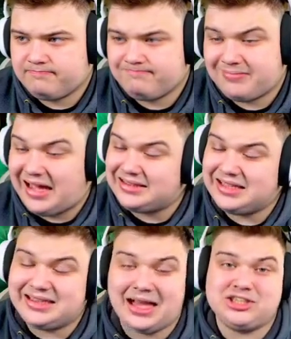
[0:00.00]
And
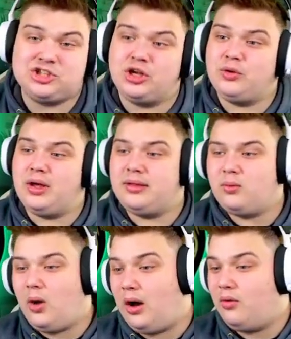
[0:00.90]
it dies straight away.
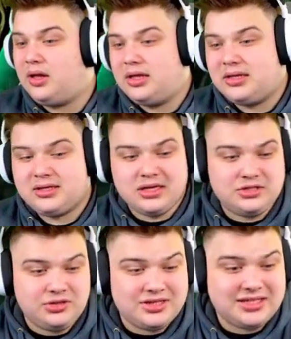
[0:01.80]
Wow. As
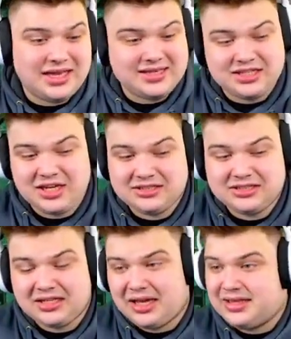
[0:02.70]
soon as it gets the chance to
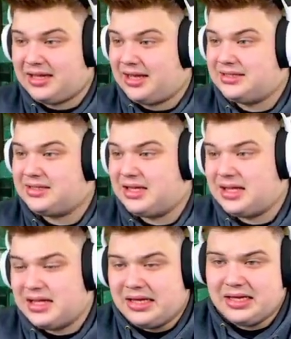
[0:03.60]
die, it dies.
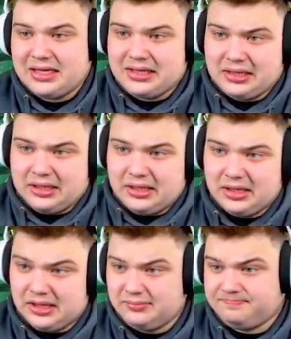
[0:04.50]

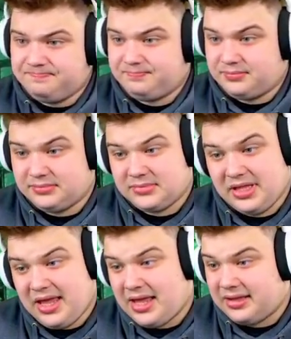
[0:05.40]

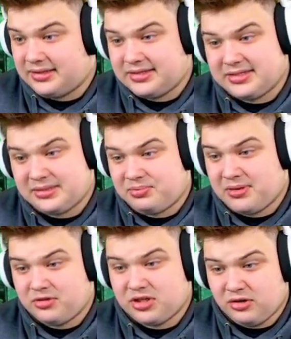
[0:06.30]
Yeah, this is pretty
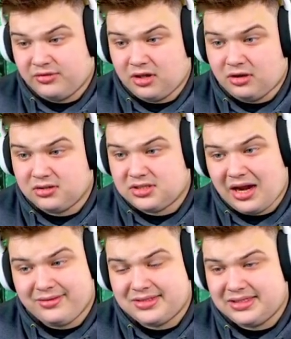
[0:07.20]
much another loss,
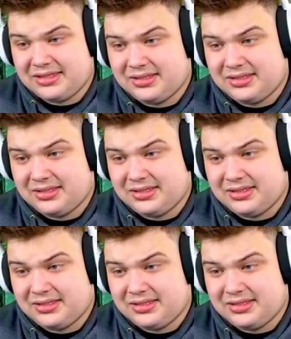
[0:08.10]
guaranteed.